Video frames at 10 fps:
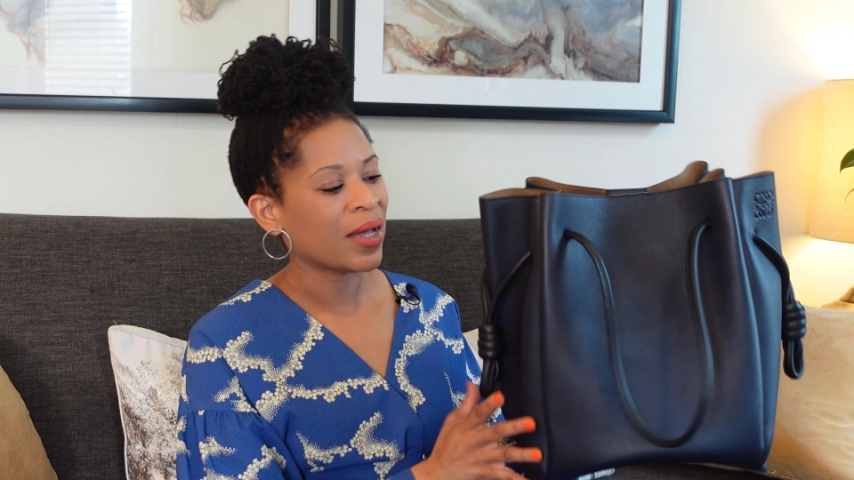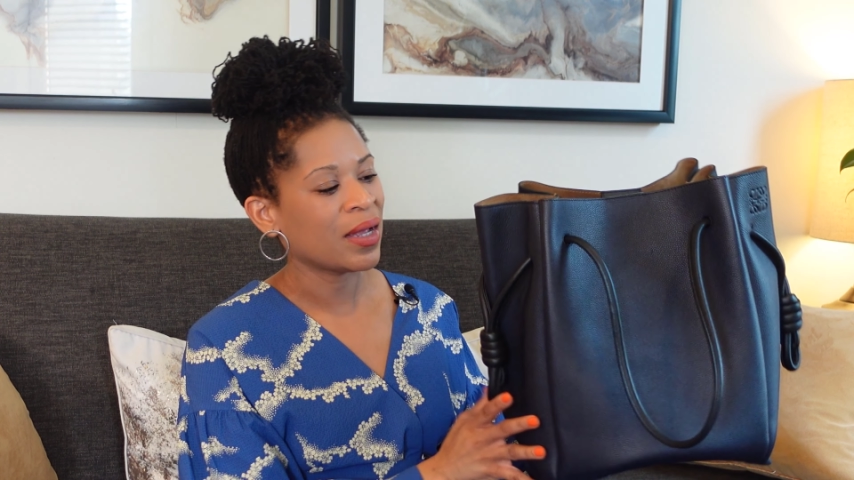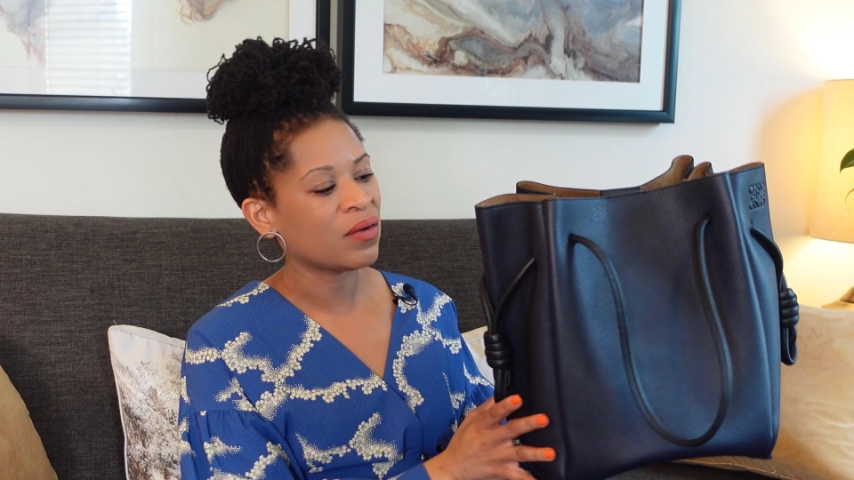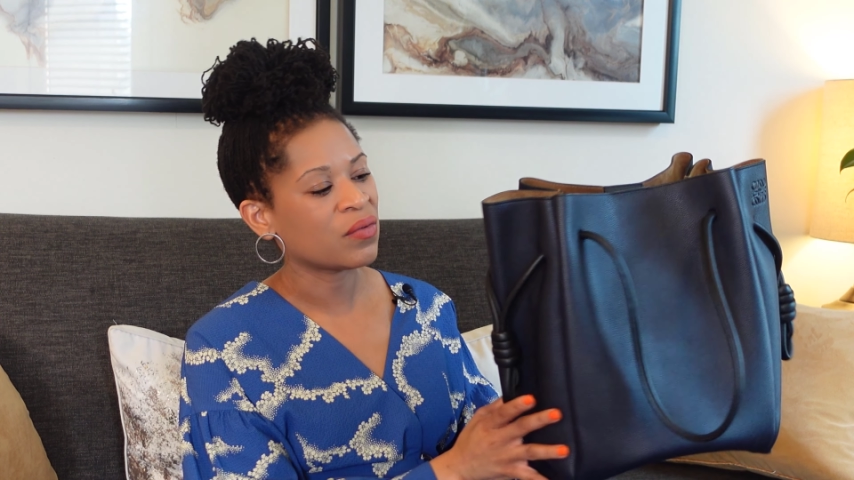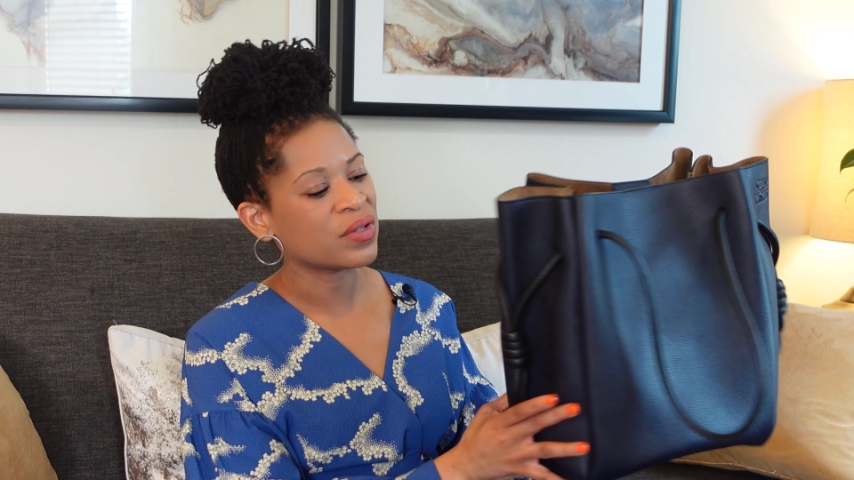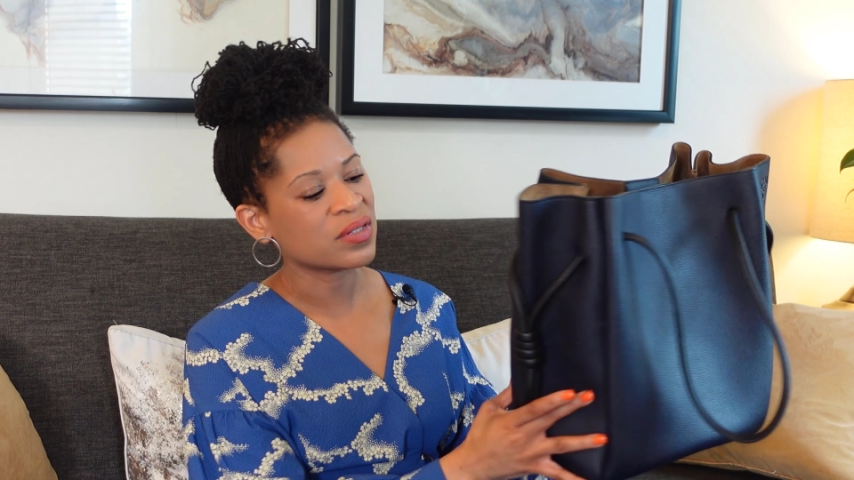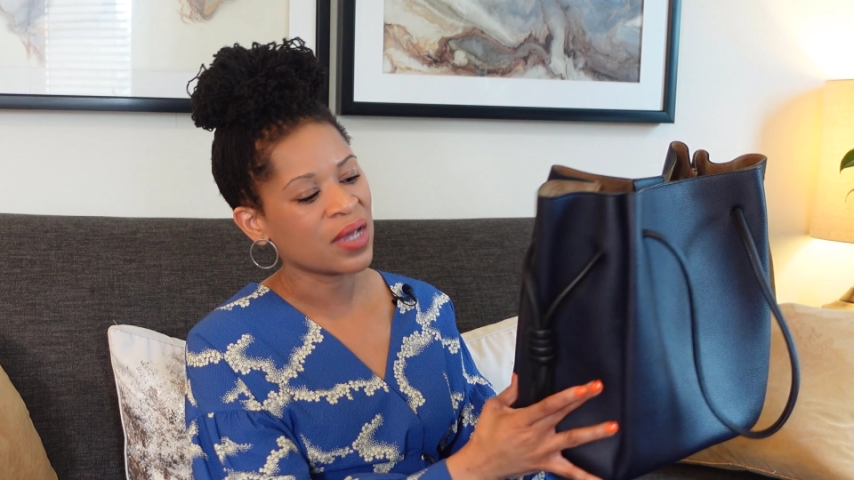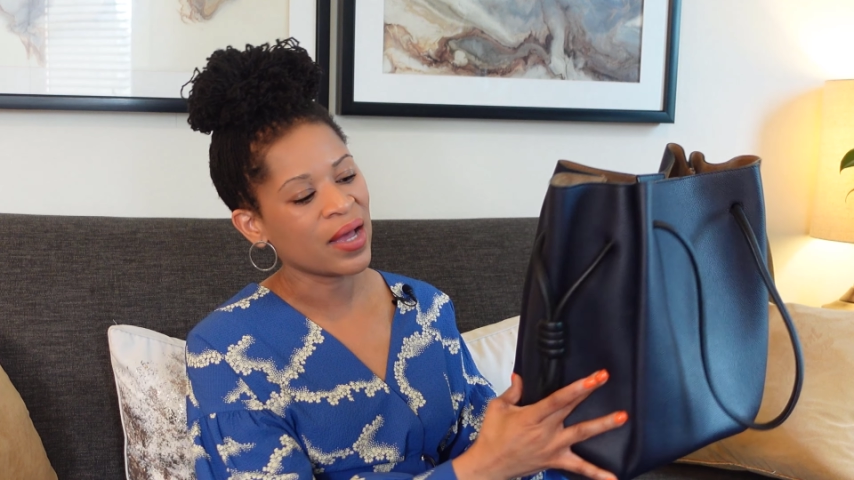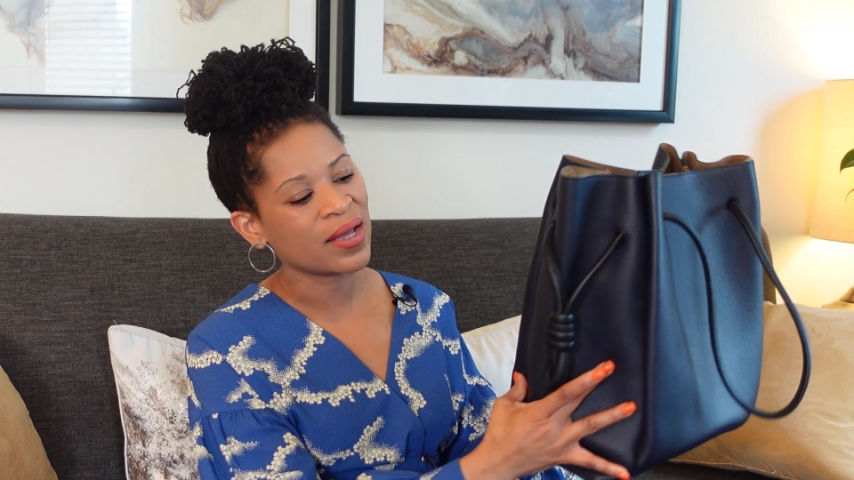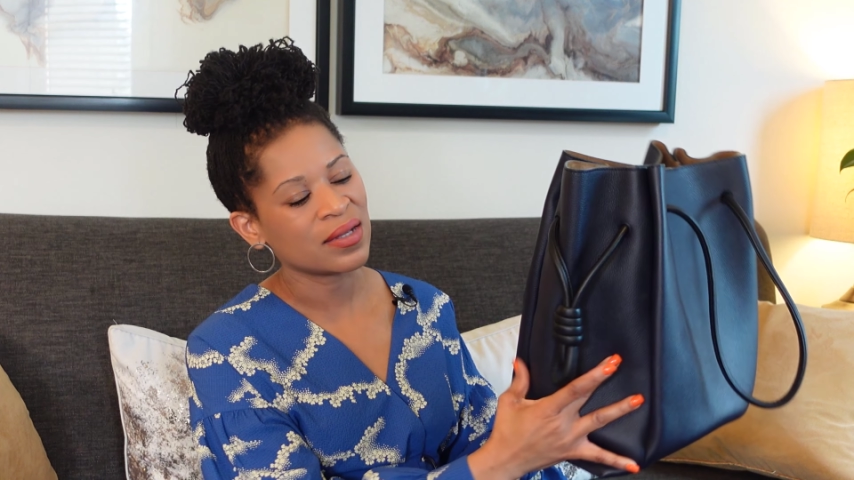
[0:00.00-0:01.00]
And on the
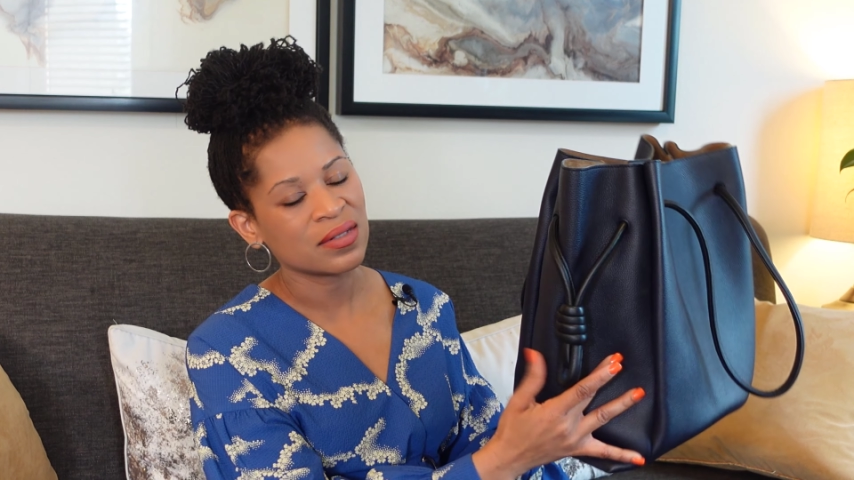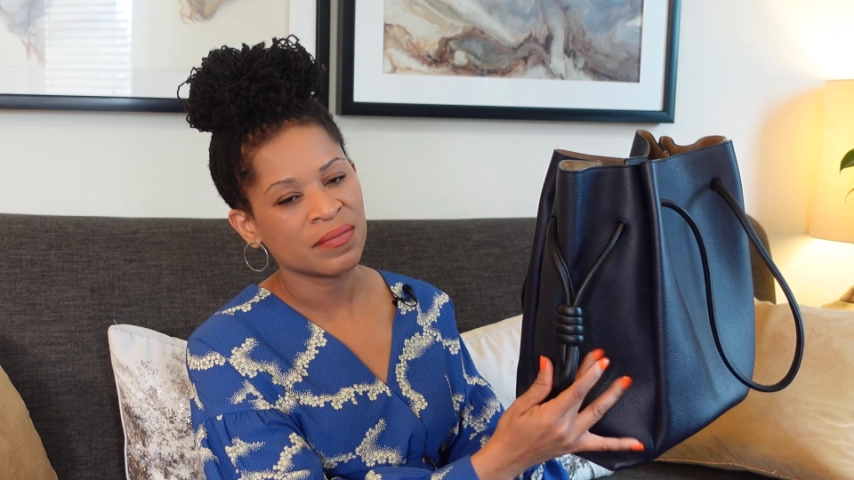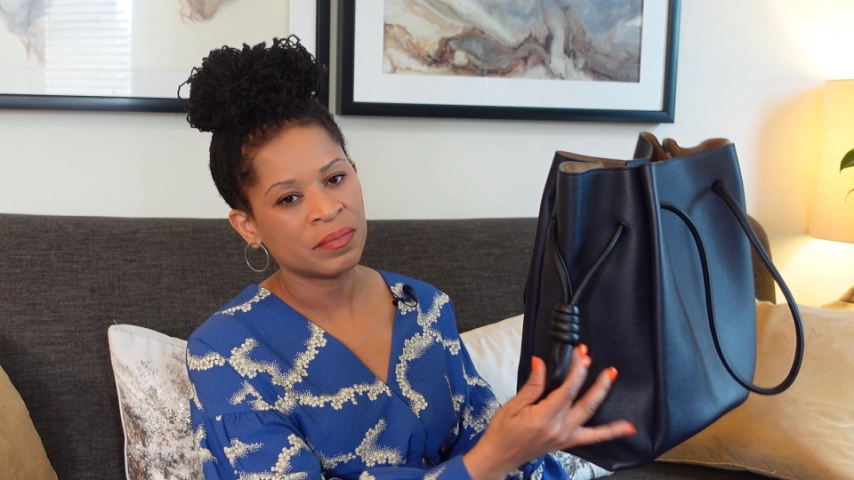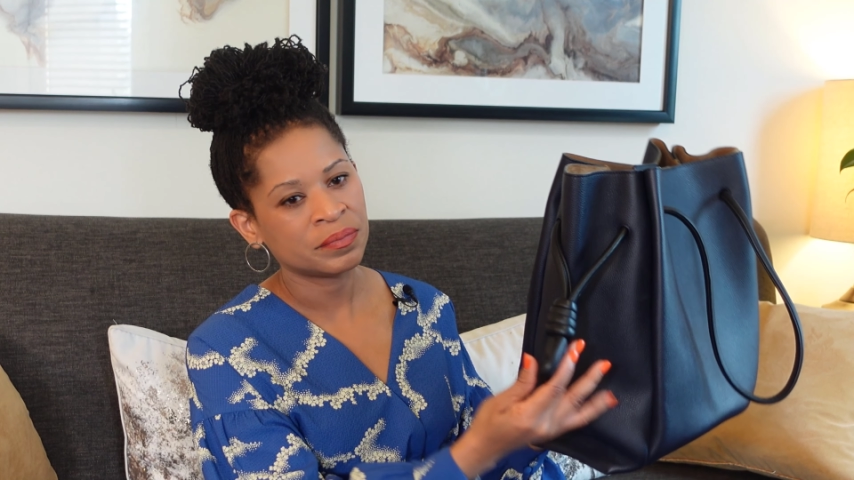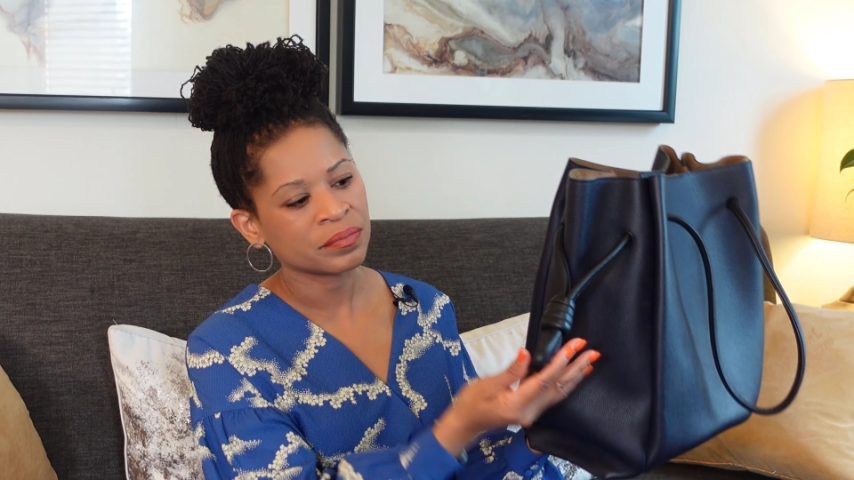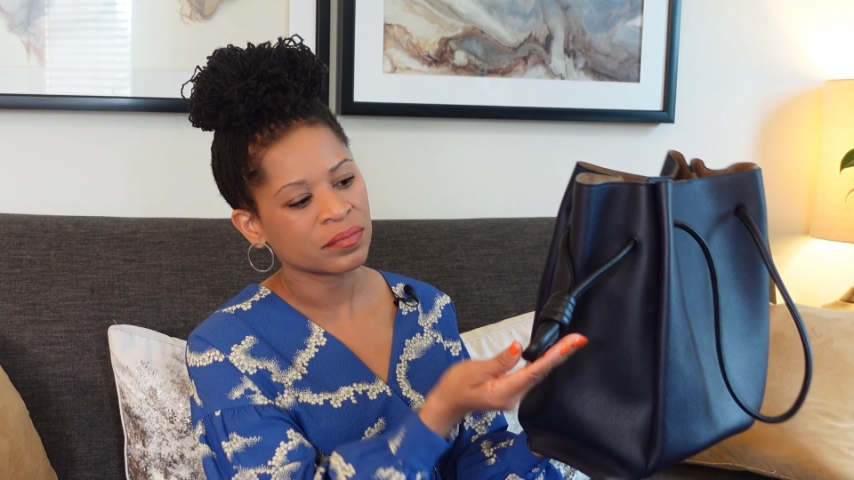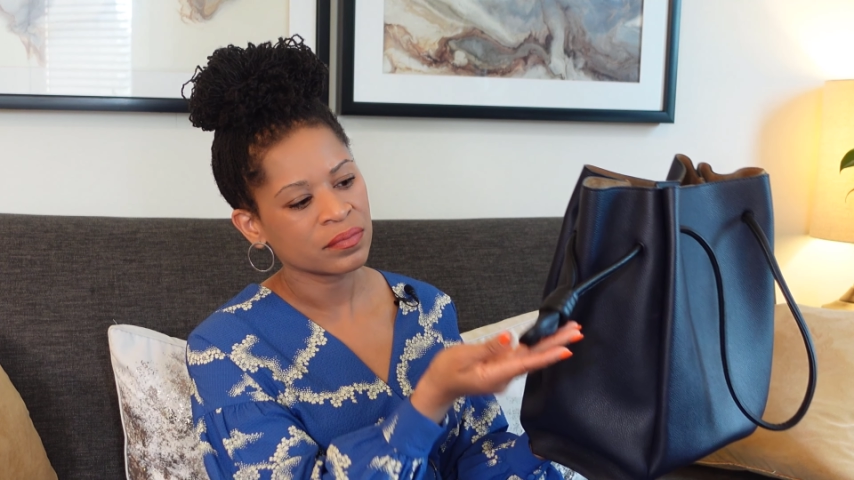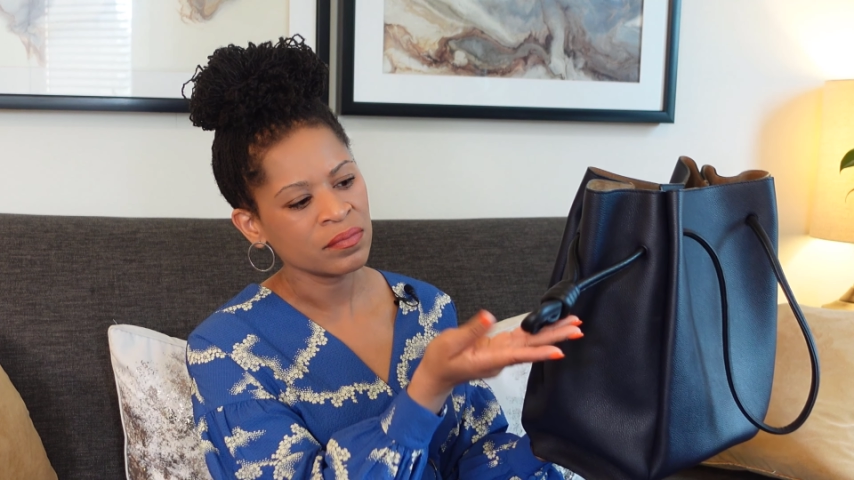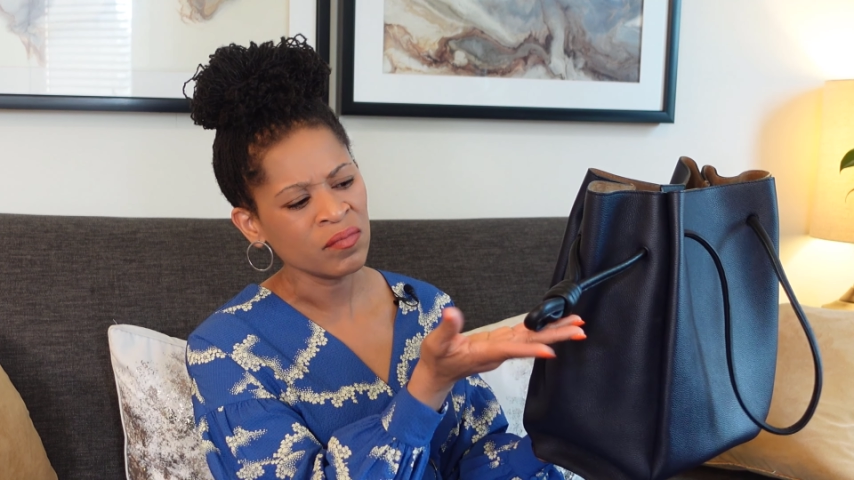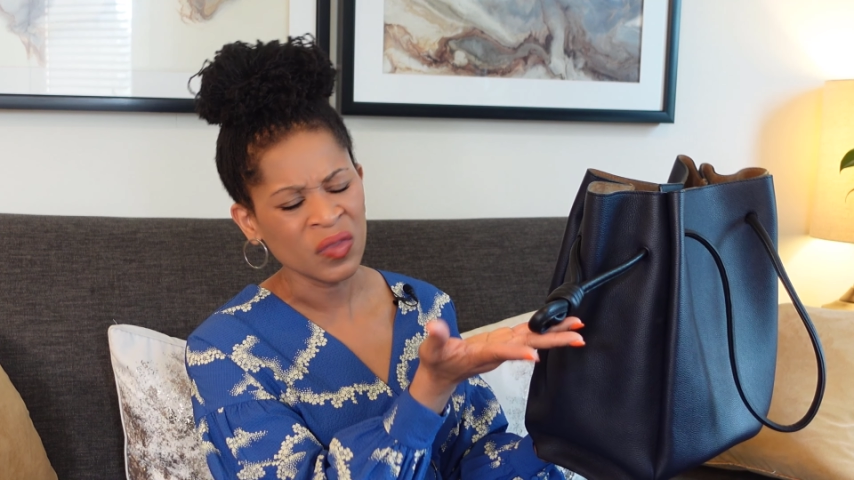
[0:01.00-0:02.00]
sides,
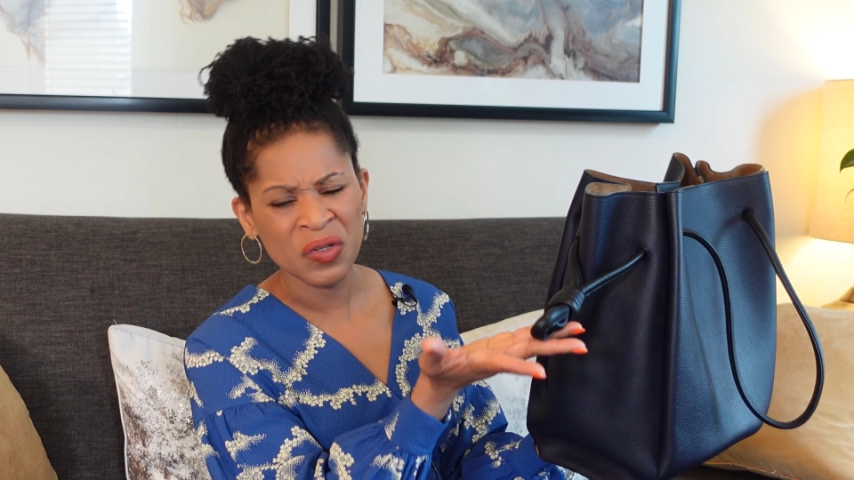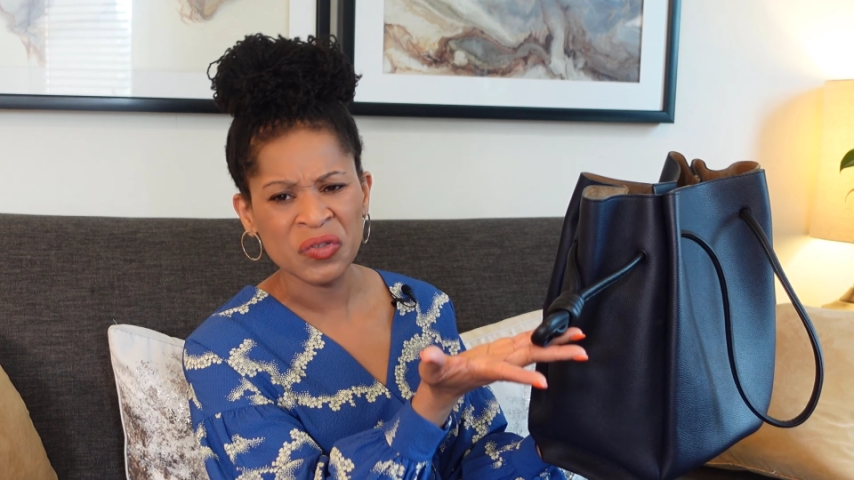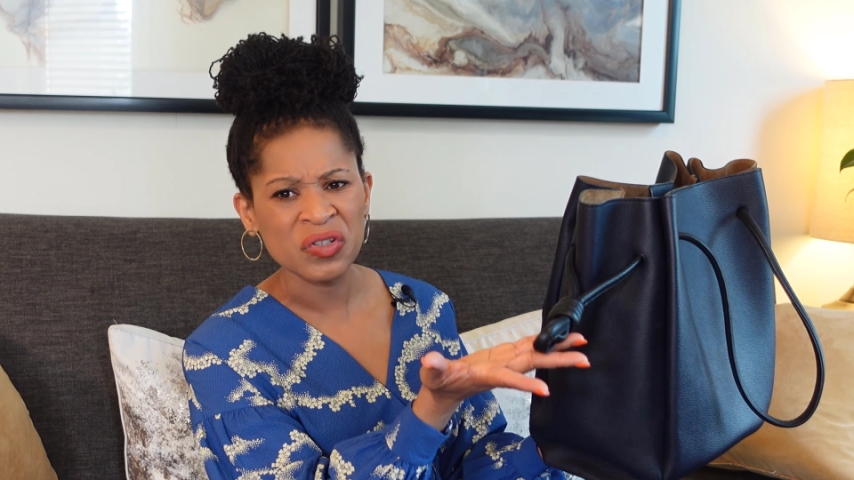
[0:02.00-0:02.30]
there's